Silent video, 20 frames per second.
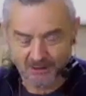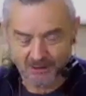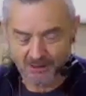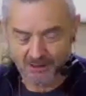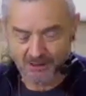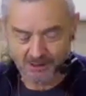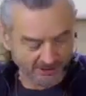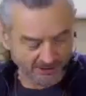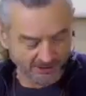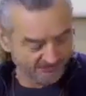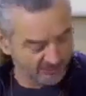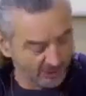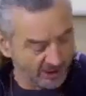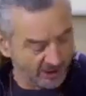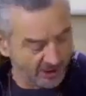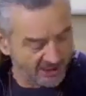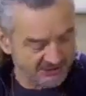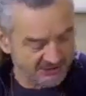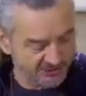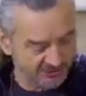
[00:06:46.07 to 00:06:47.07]
um, your
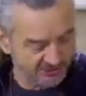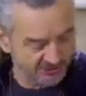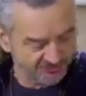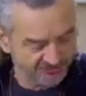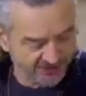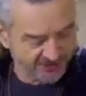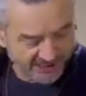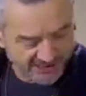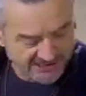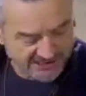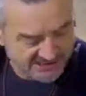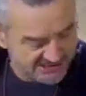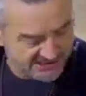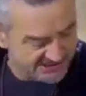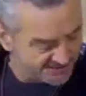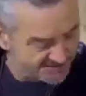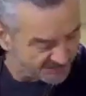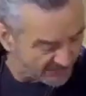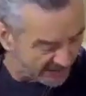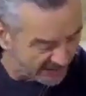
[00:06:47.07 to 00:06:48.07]
eyes and your
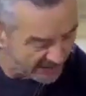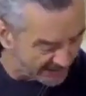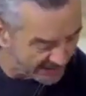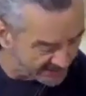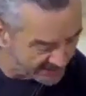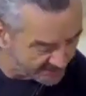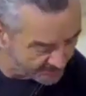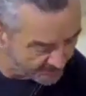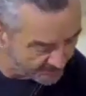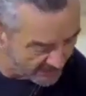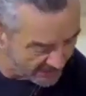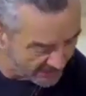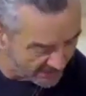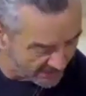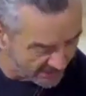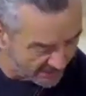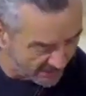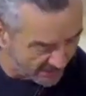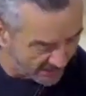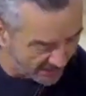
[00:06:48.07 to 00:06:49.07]
face in,
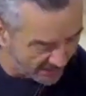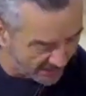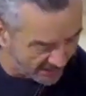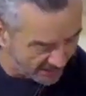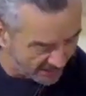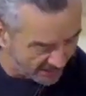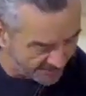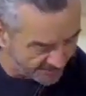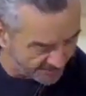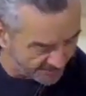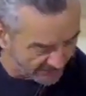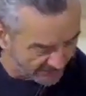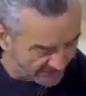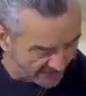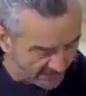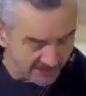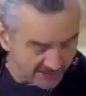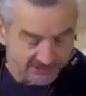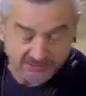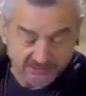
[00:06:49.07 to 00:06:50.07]
um,
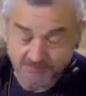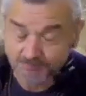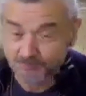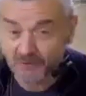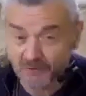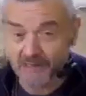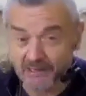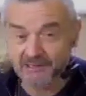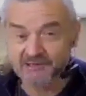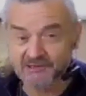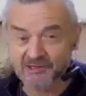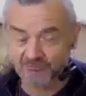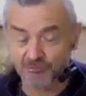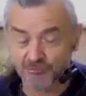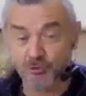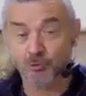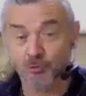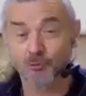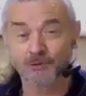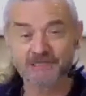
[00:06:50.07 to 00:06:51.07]
in
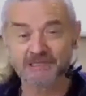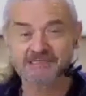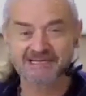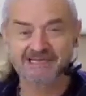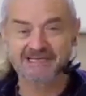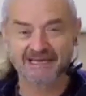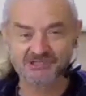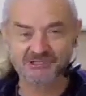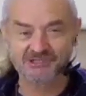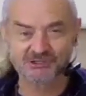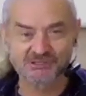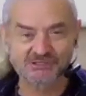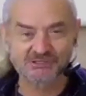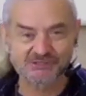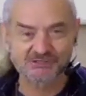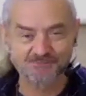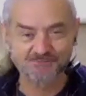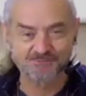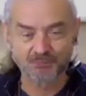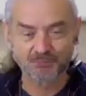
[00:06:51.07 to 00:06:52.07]
different orientations.
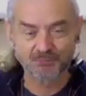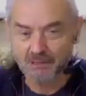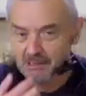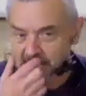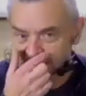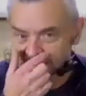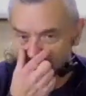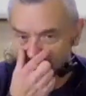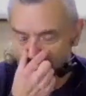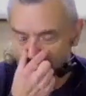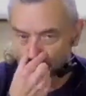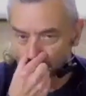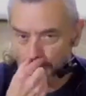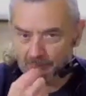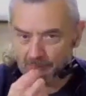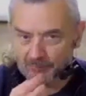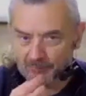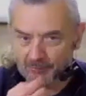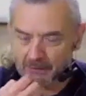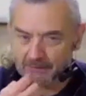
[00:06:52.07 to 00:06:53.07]
So,
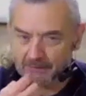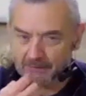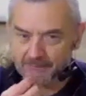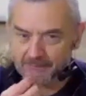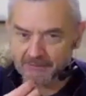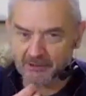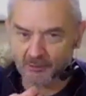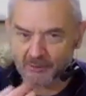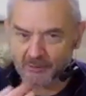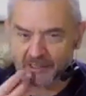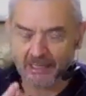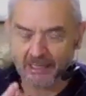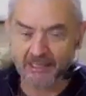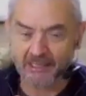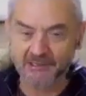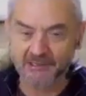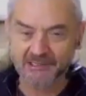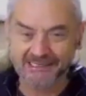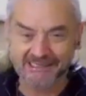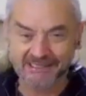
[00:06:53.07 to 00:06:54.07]
you know, in,
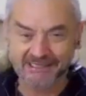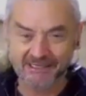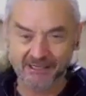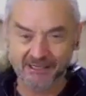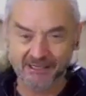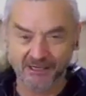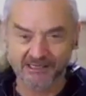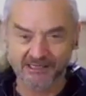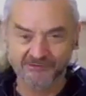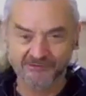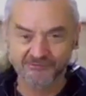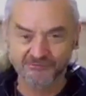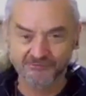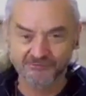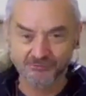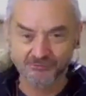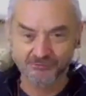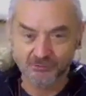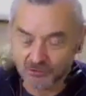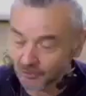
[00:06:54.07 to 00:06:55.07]
in daily life,
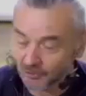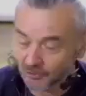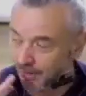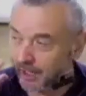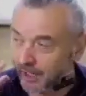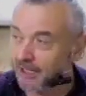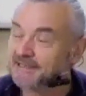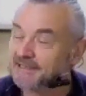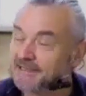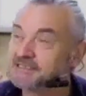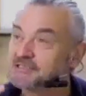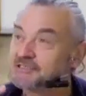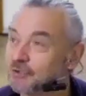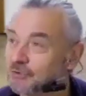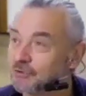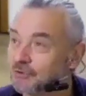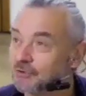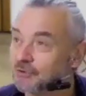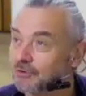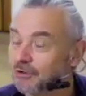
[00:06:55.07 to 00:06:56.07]
your eyes and
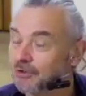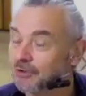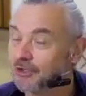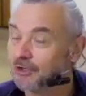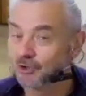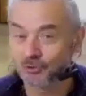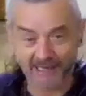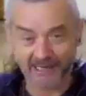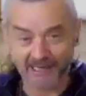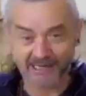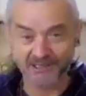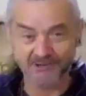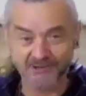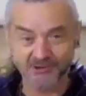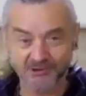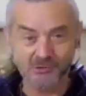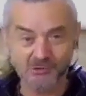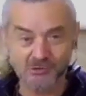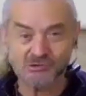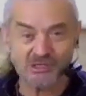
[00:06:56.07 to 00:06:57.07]
your, and your head
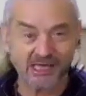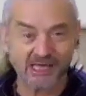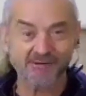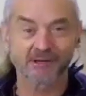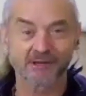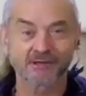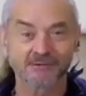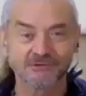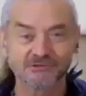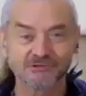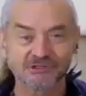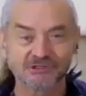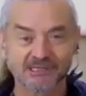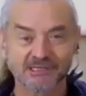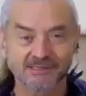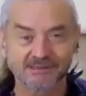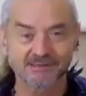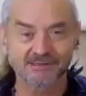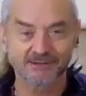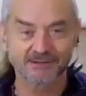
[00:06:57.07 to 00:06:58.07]
go together, you see?
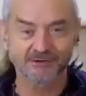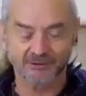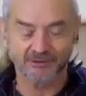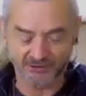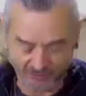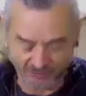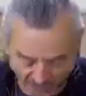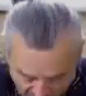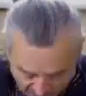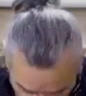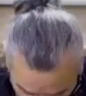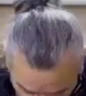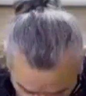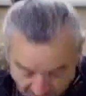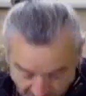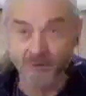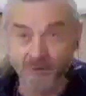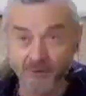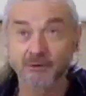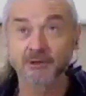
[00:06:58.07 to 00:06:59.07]
You look
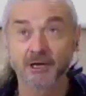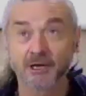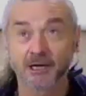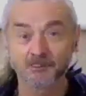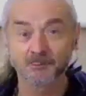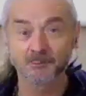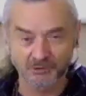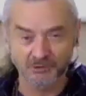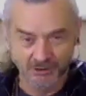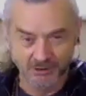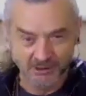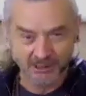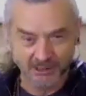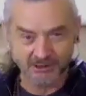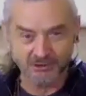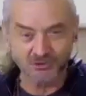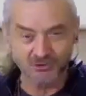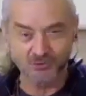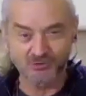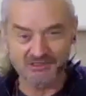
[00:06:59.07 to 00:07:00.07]
down, you look up, and
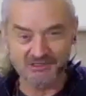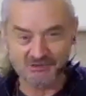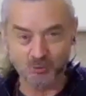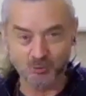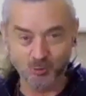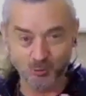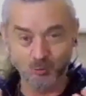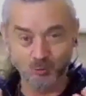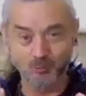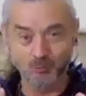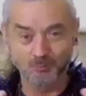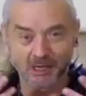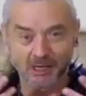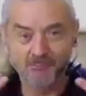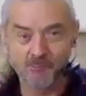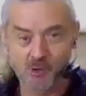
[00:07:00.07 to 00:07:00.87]
you do this all by